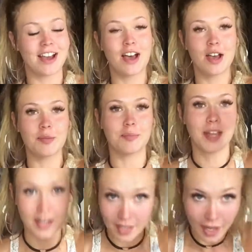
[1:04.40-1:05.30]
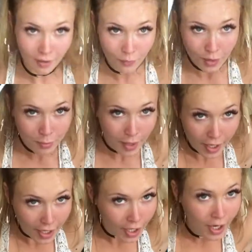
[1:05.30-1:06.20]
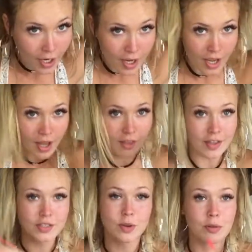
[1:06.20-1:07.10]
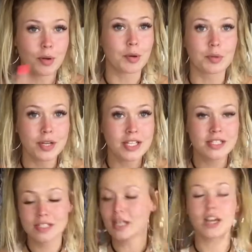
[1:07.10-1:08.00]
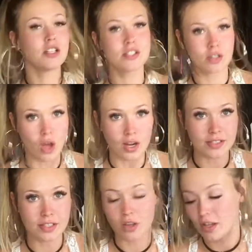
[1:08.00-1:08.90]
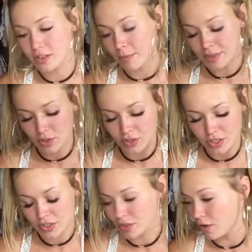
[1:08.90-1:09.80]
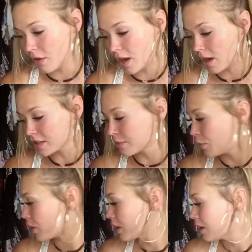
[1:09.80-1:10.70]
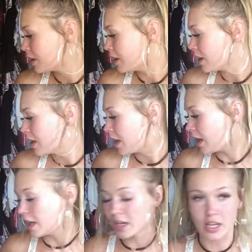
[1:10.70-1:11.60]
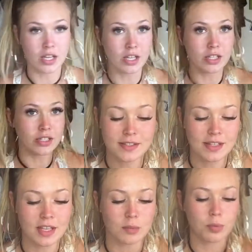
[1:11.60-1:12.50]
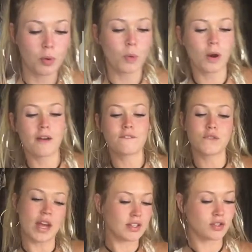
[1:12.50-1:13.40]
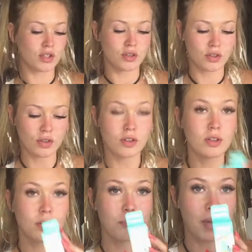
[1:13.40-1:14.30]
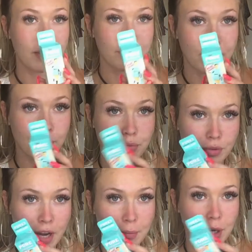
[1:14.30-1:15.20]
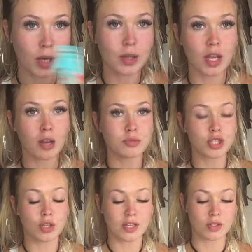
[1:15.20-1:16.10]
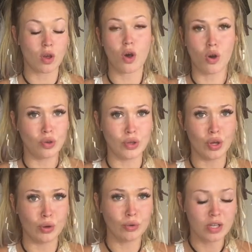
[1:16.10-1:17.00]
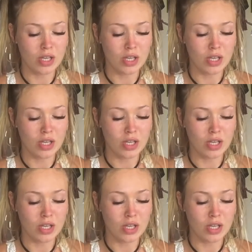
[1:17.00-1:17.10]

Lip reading: and I have one in my hair. I like to wear them on my wrist. I just honestly lost all my scrunchies, so I got some more. And it's the Professional Benefit Primer that I'm sure you guys all know.